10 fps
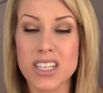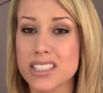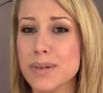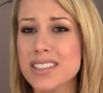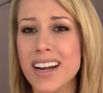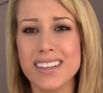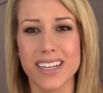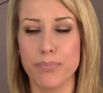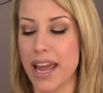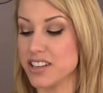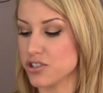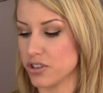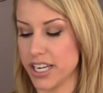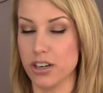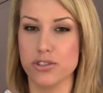It smells kind of like
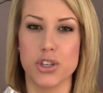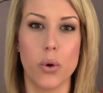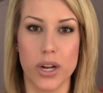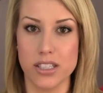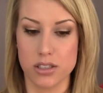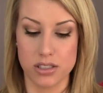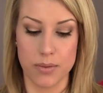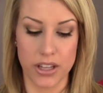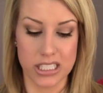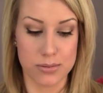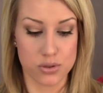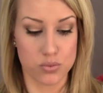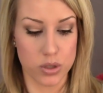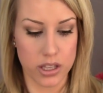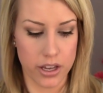pastry or donuts or something. It
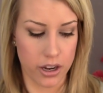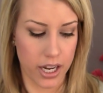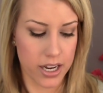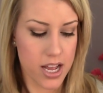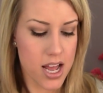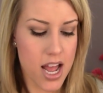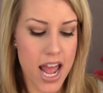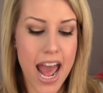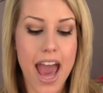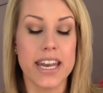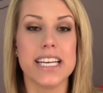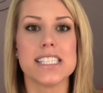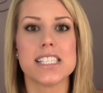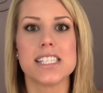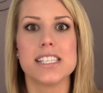smells really good, and
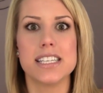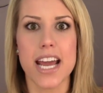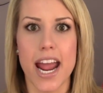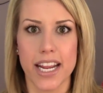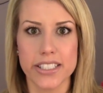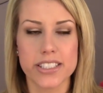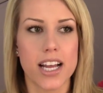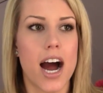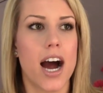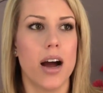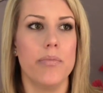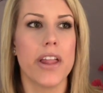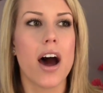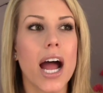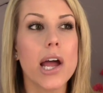it stays. Uh,
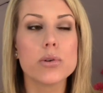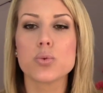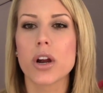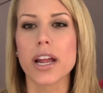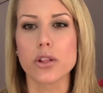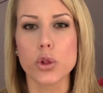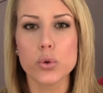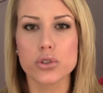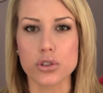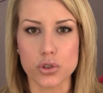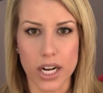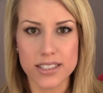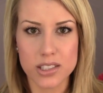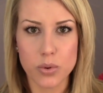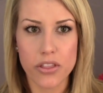I was wearing looser
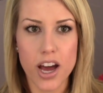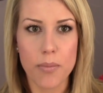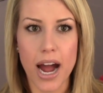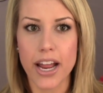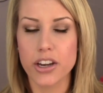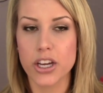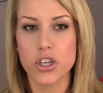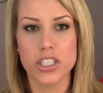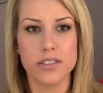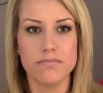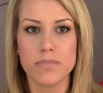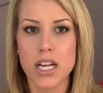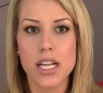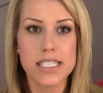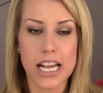dresses with them. I couldn't
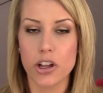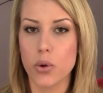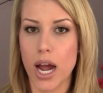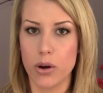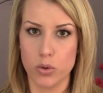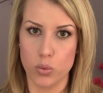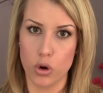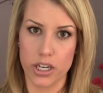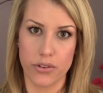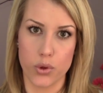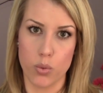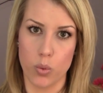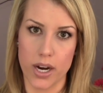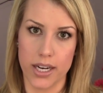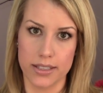tell you how it would work if you
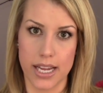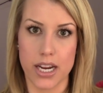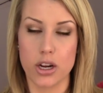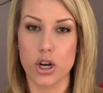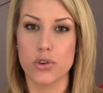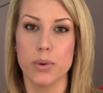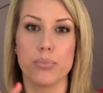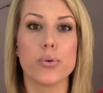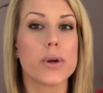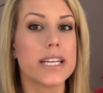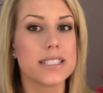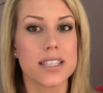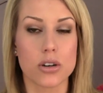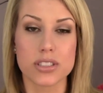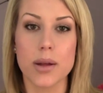were wearing like
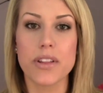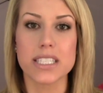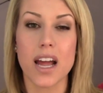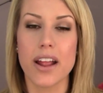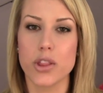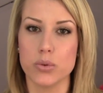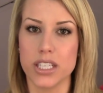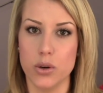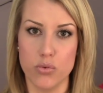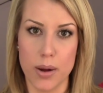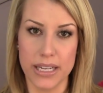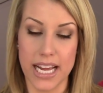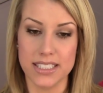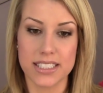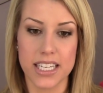capris or something tight that was gonna rub
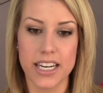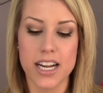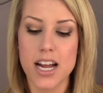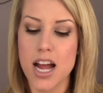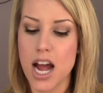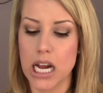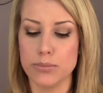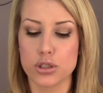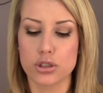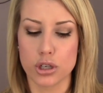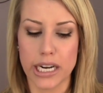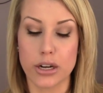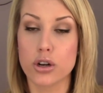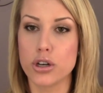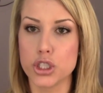against it. I'm sure
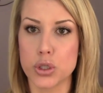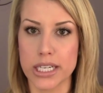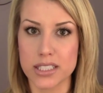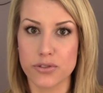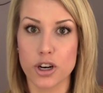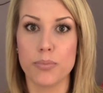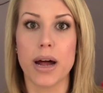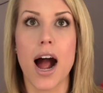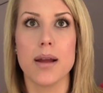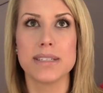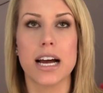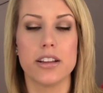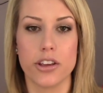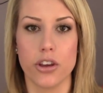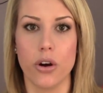it could transfer, but I'm
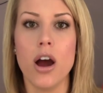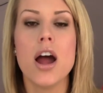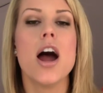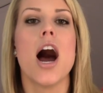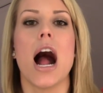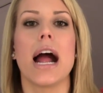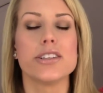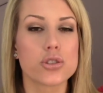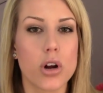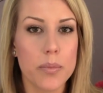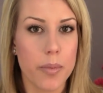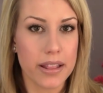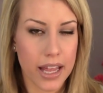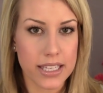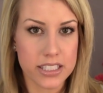telling you, I scrubbed
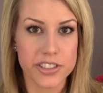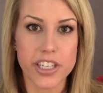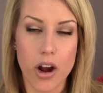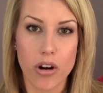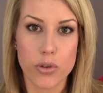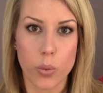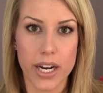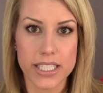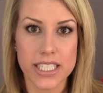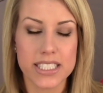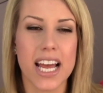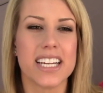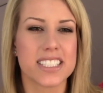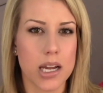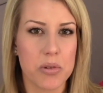my legs in the shower after wearing this
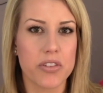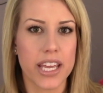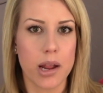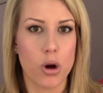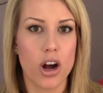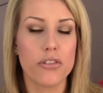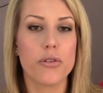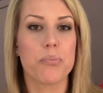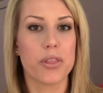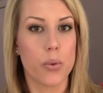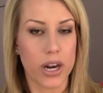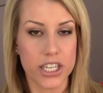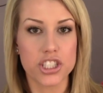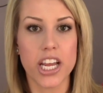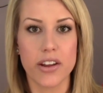and some of it came off, but then when
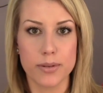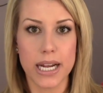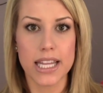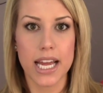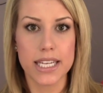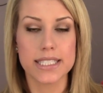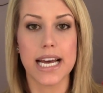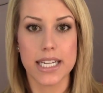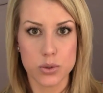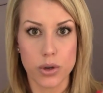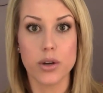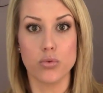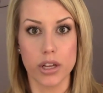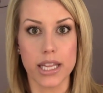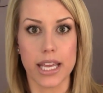I shaved my legs, that's when
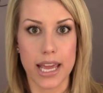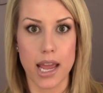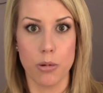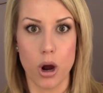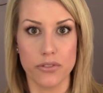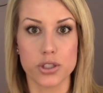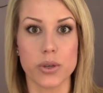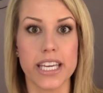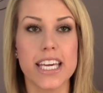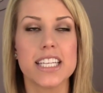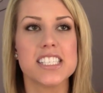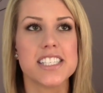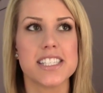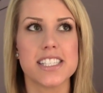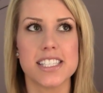it really came off. So
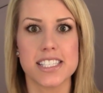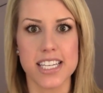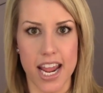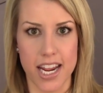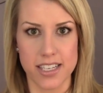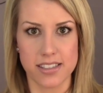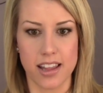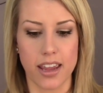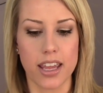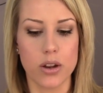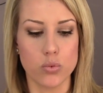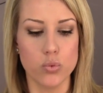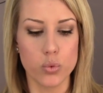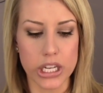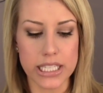it stays, like it
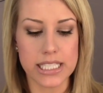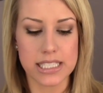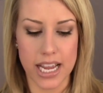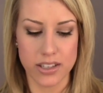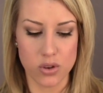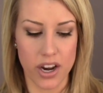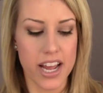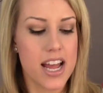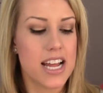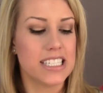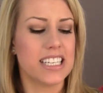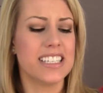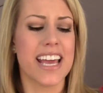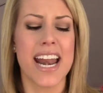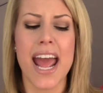really stays on.
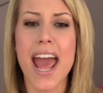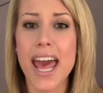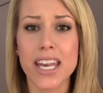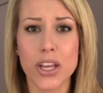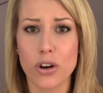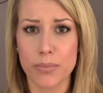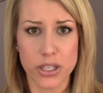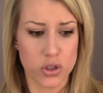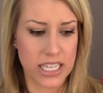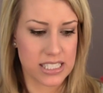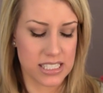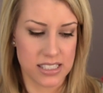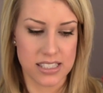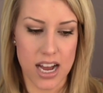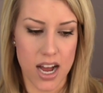Didn't get any on my
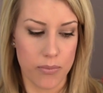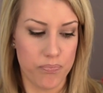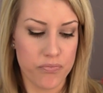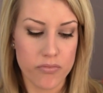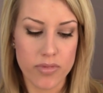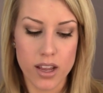dresses. Um,